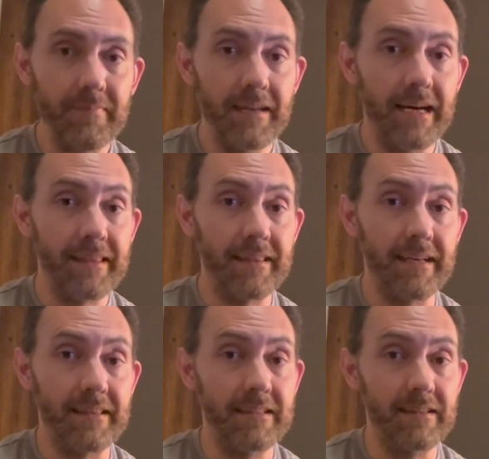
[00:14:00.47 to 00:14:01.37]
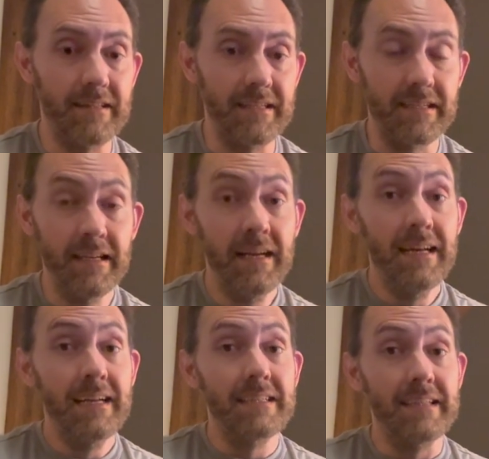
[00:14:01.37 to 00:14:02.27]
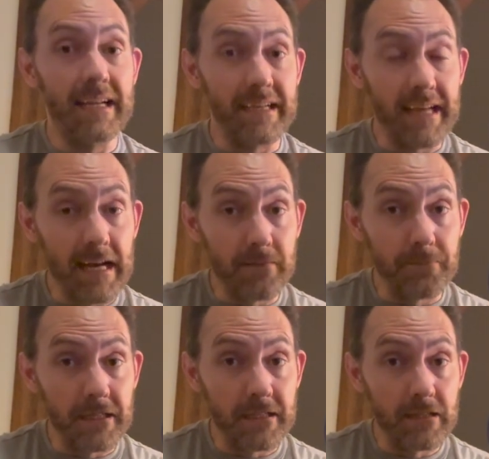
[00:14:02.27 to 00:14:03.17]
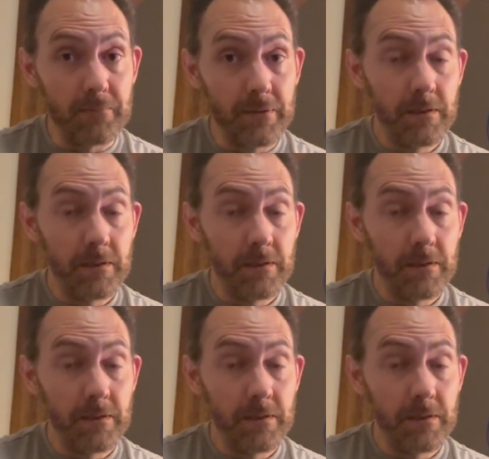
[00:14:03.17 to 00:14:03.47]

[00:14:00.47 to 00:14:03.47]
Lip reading: I think that the Danny Gatton pickup